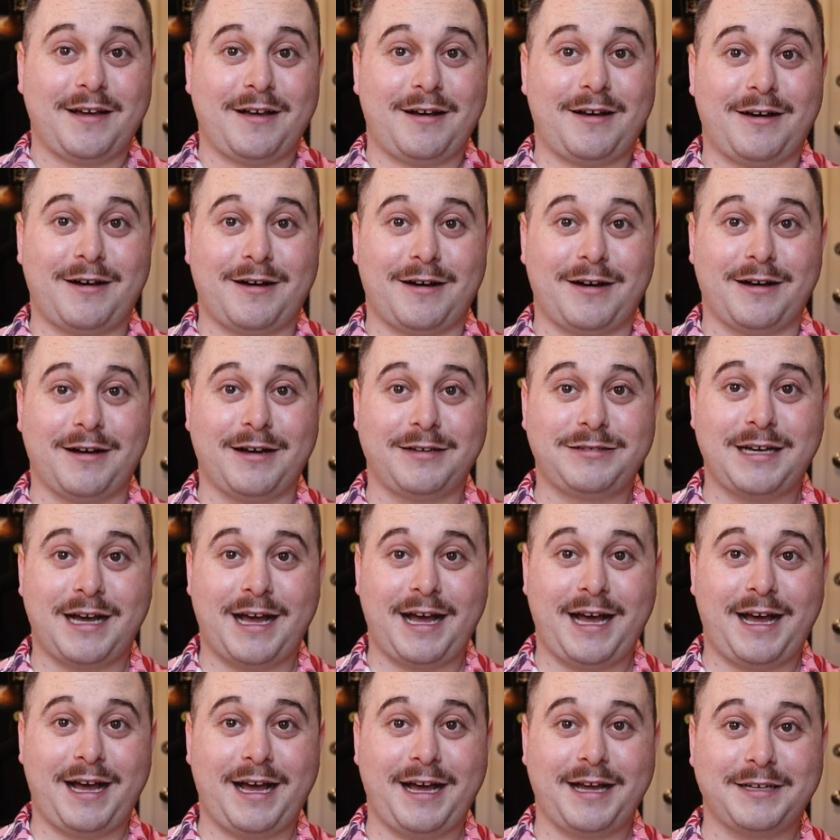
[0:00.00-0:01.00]
put
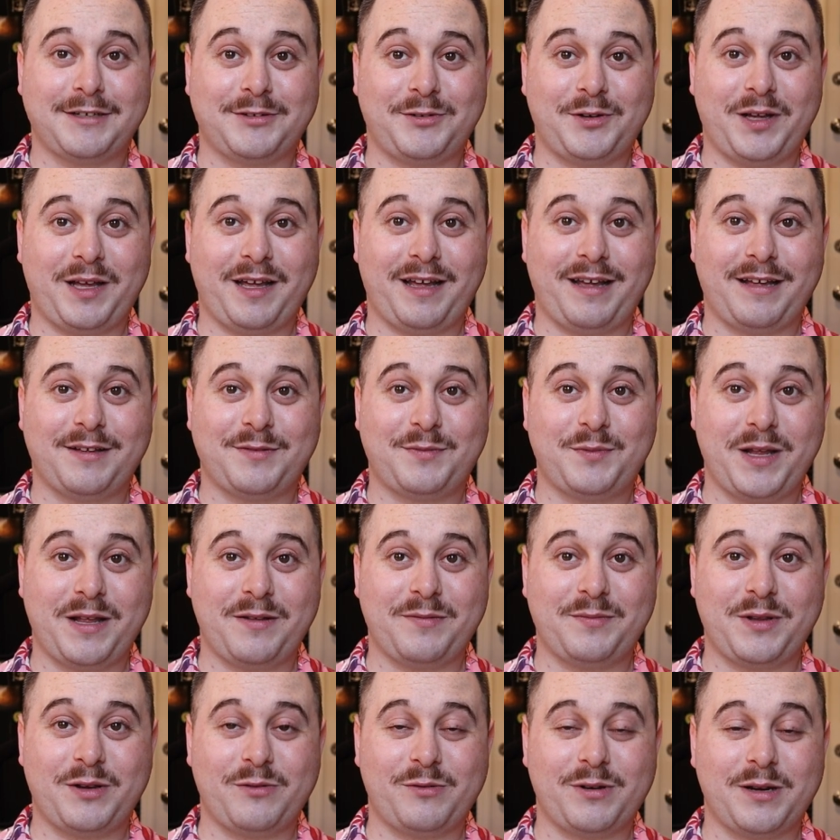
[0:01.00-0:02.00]

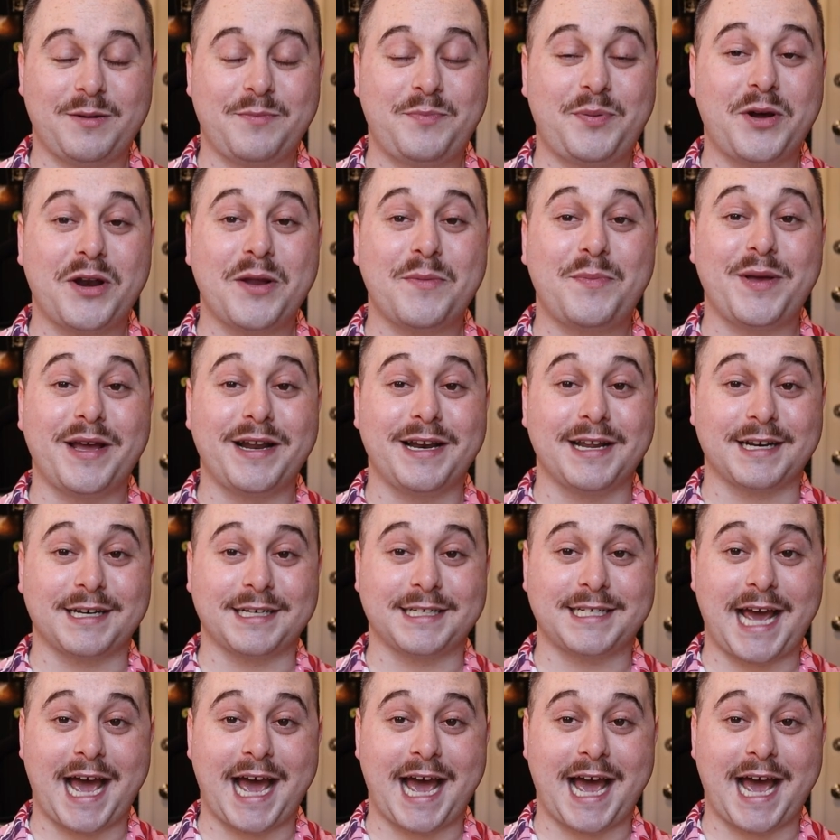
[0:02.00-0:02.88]
a pin in